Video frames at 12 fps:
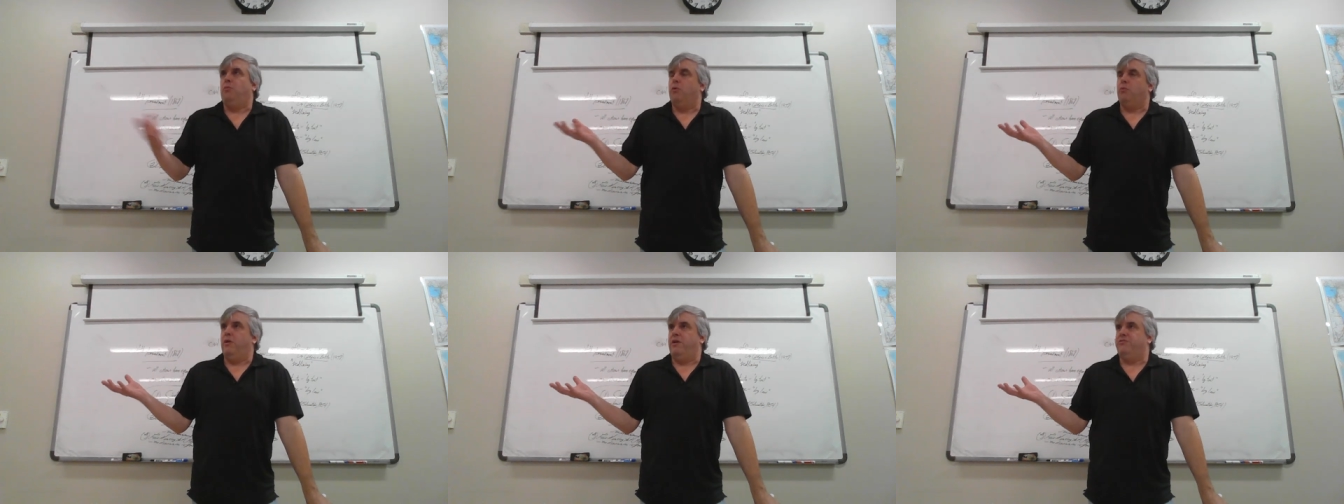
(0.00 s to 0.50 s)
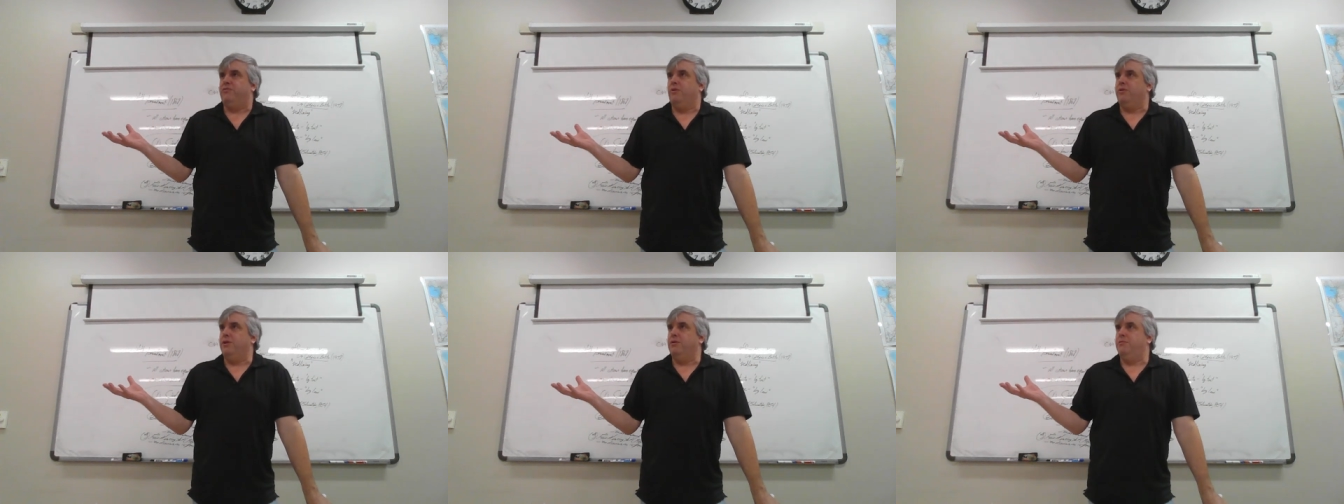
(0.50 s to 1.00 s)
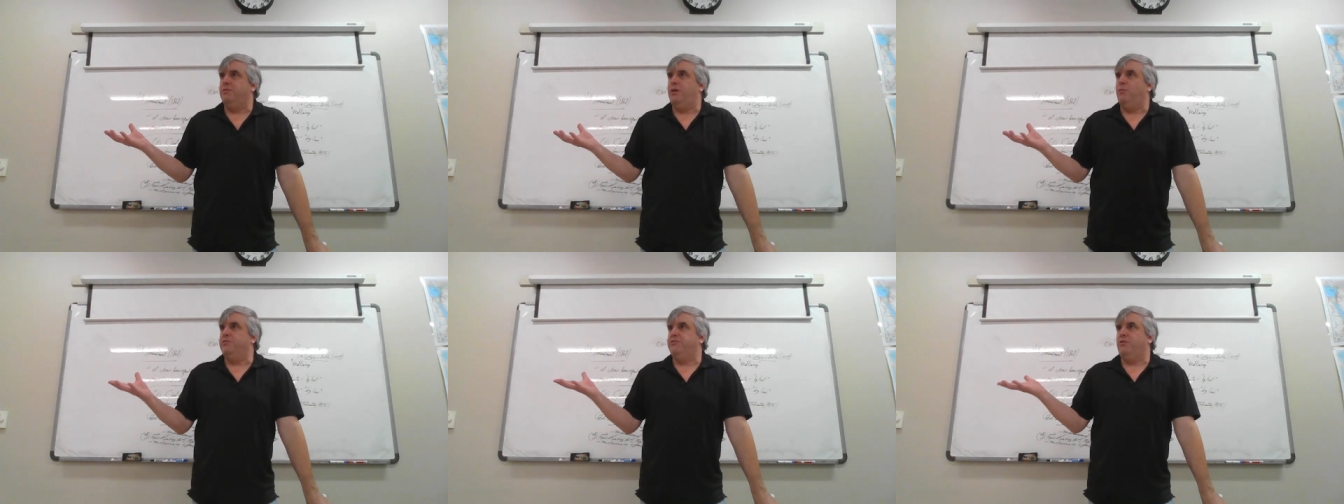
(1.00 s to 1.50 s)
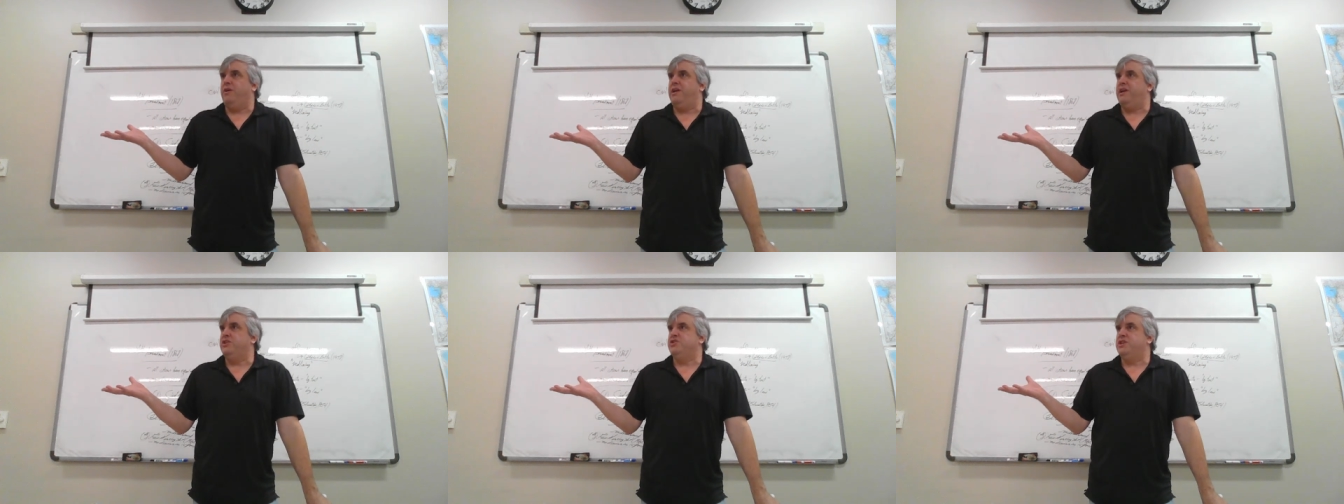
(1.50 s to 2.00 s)
What race are you? Uh, what's your
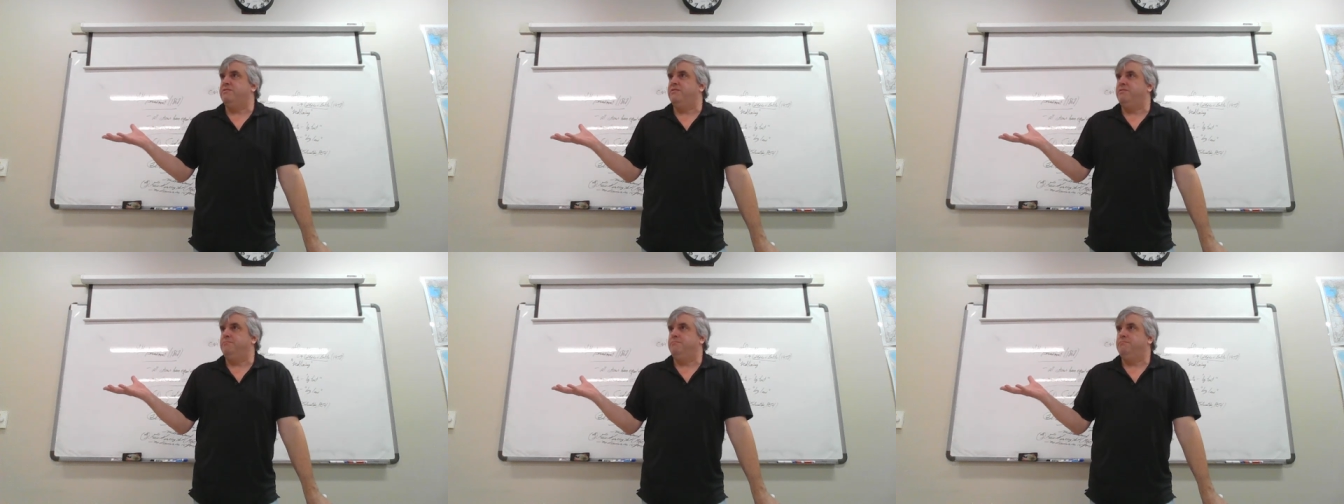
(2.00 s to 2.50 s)
age, even?